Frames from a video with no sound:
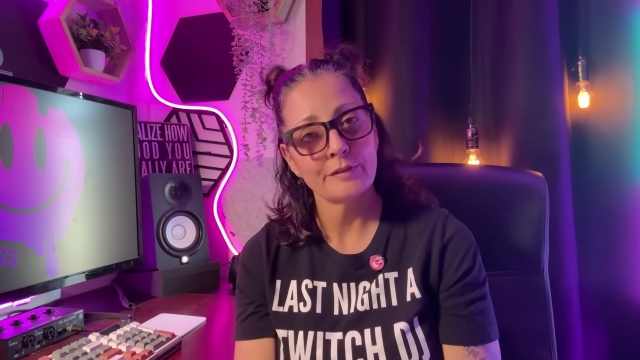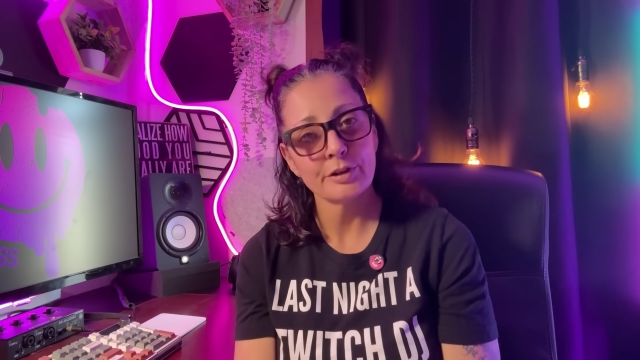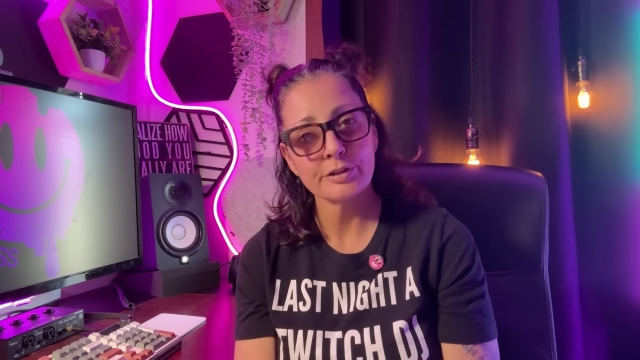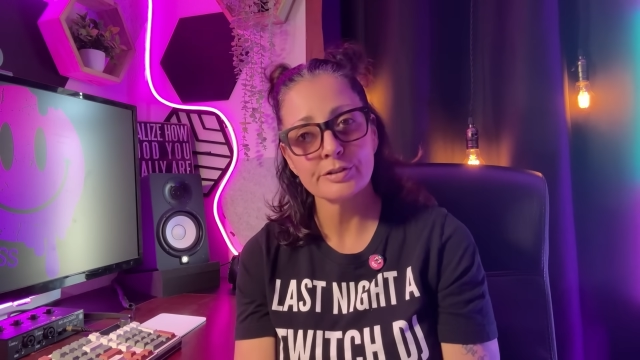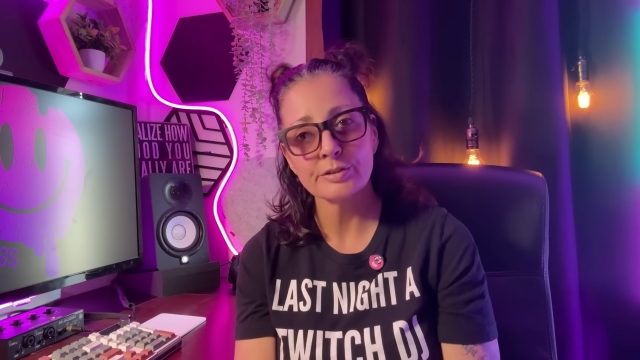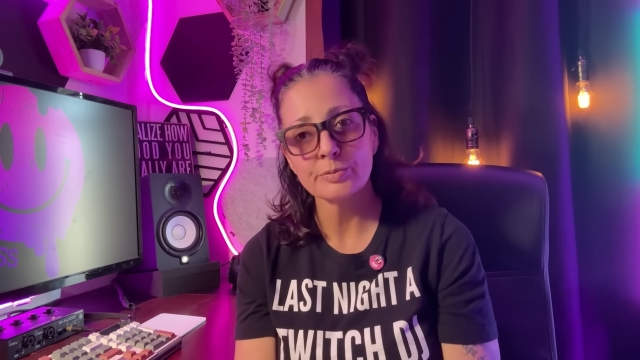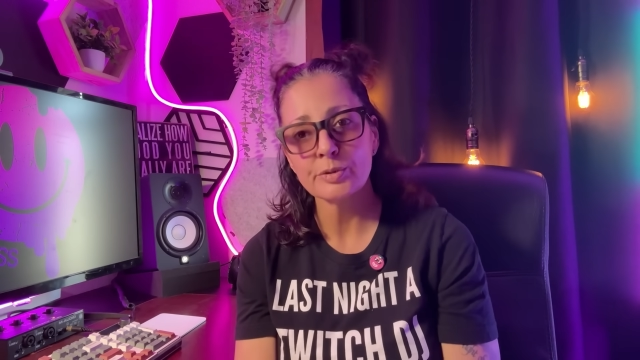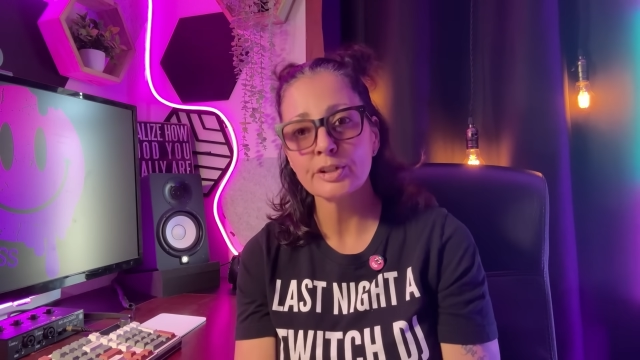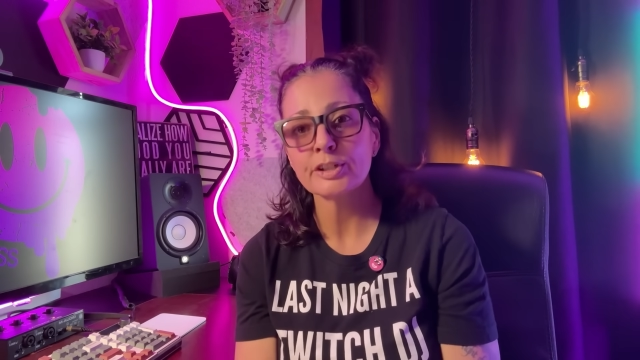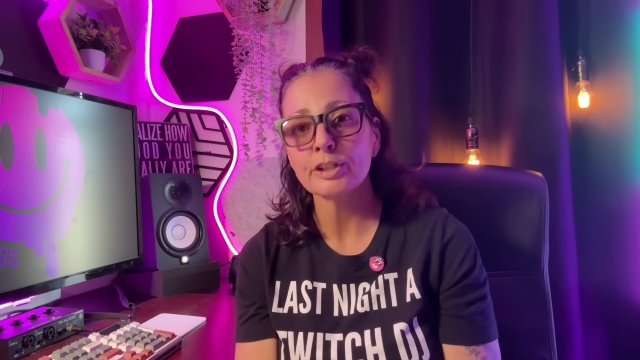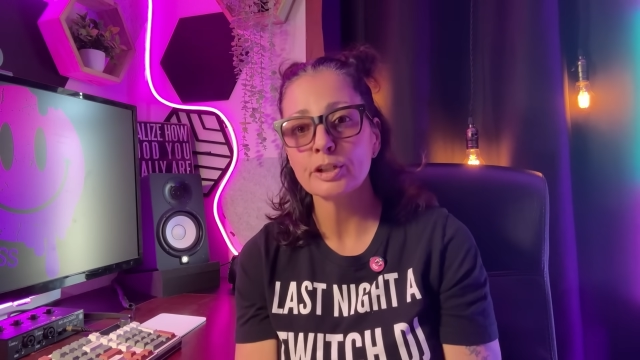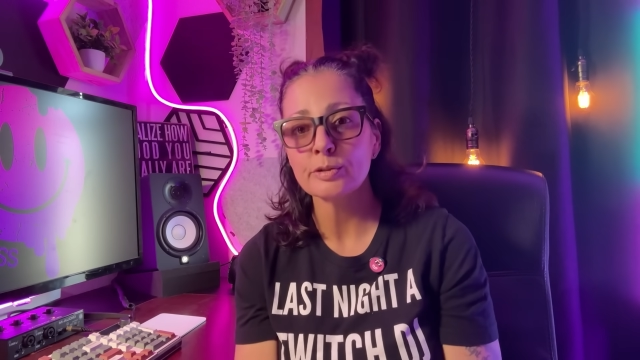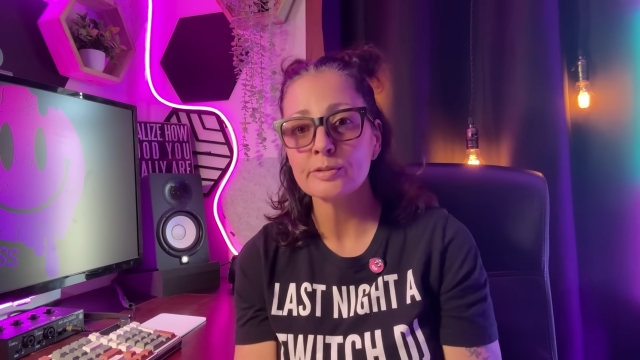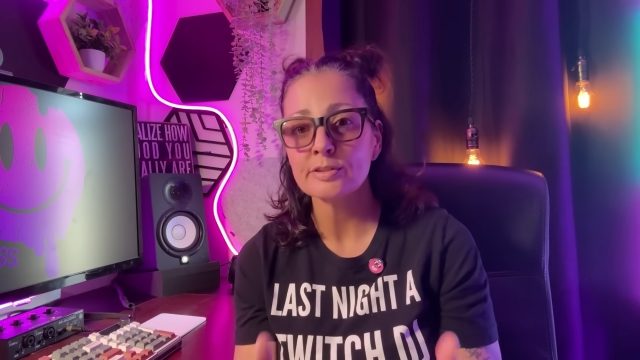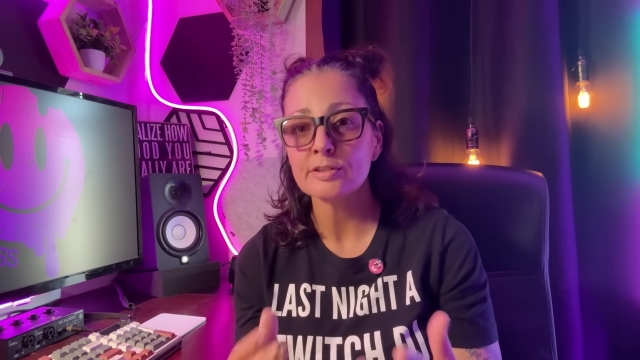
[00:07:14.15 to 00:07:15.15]
First, we're going
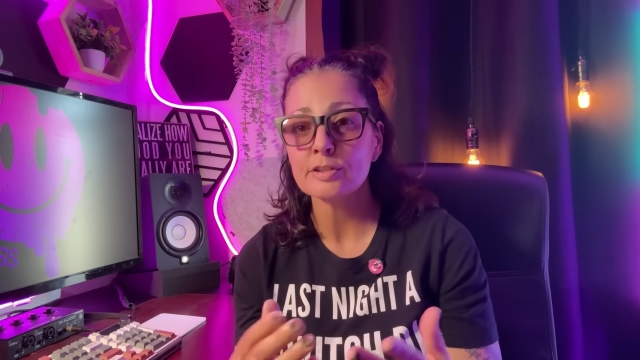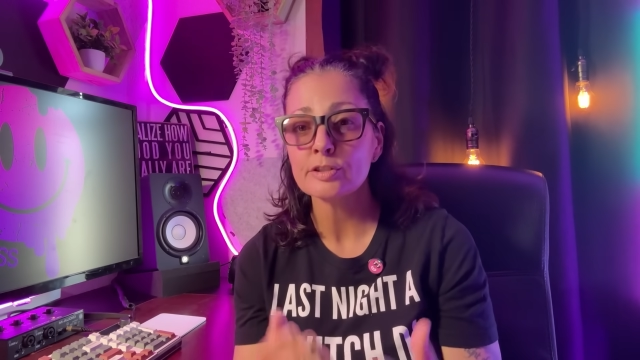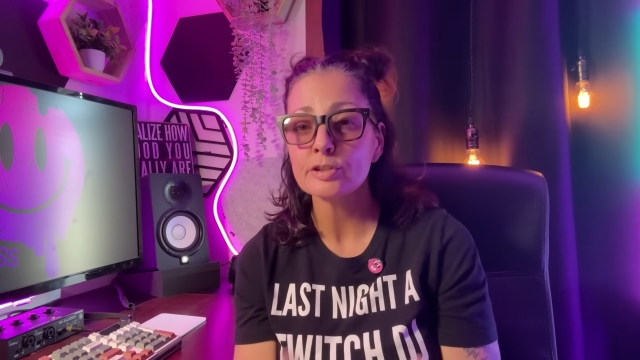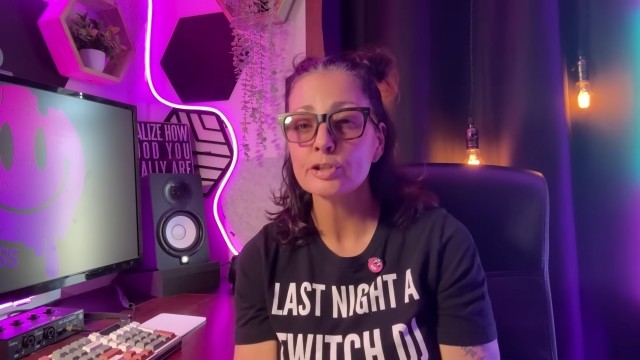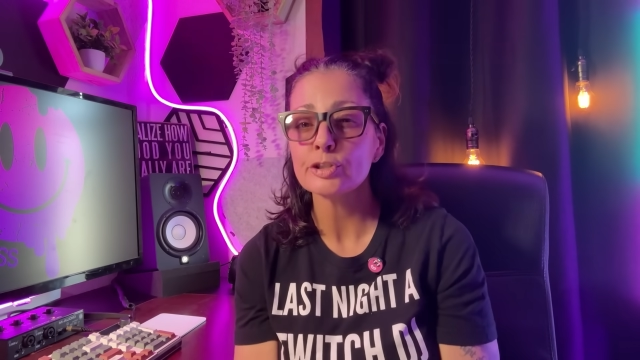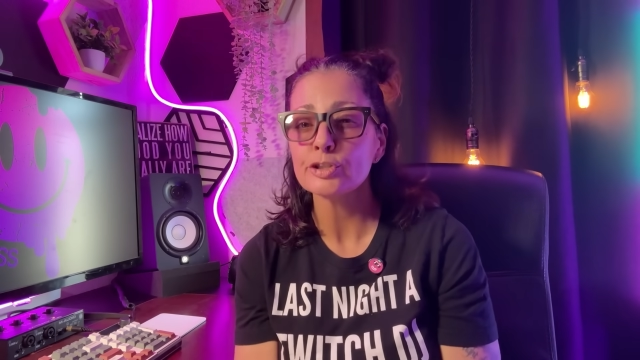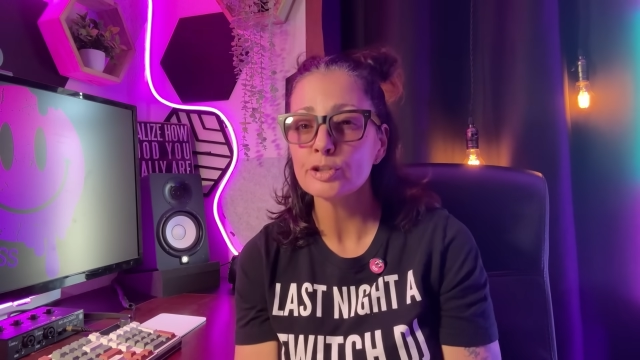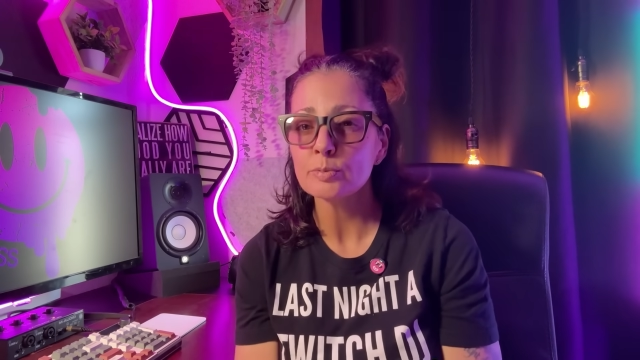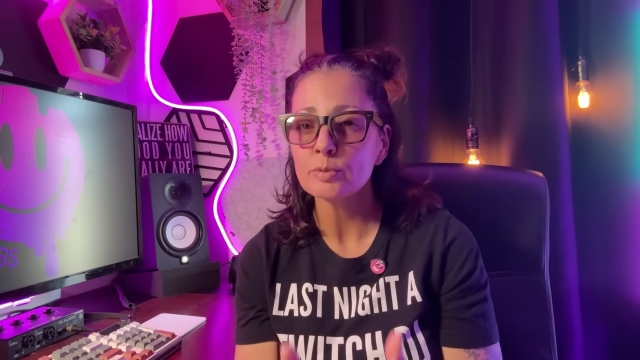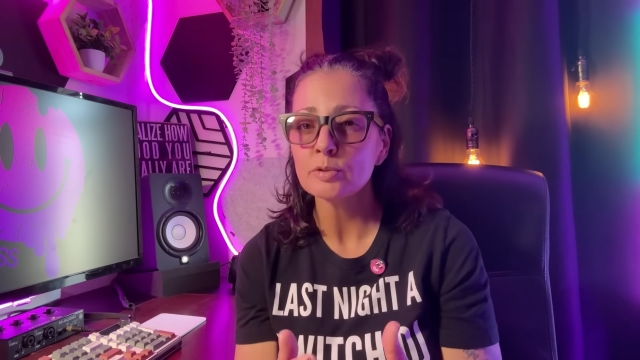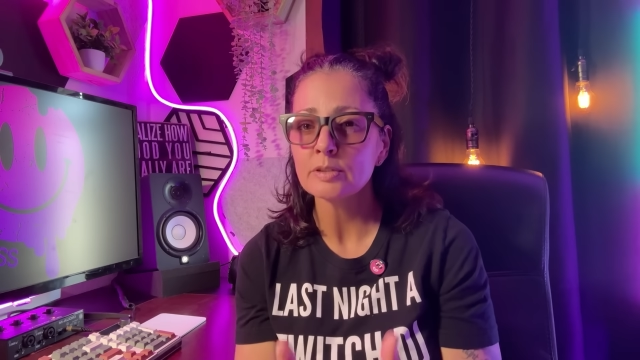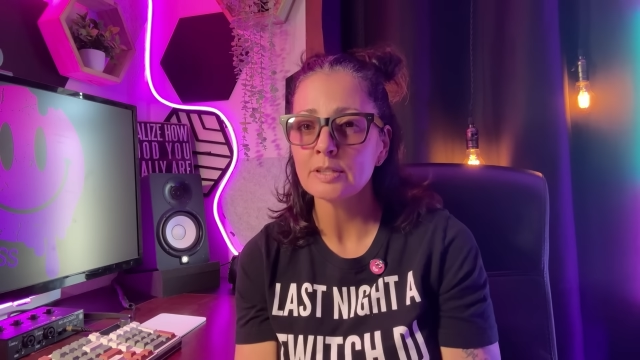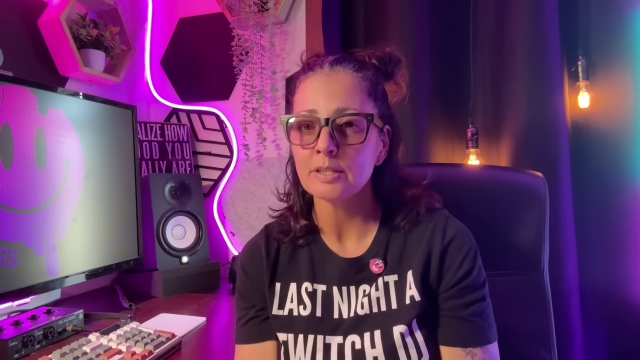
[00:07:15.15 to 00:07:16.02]
to use searchable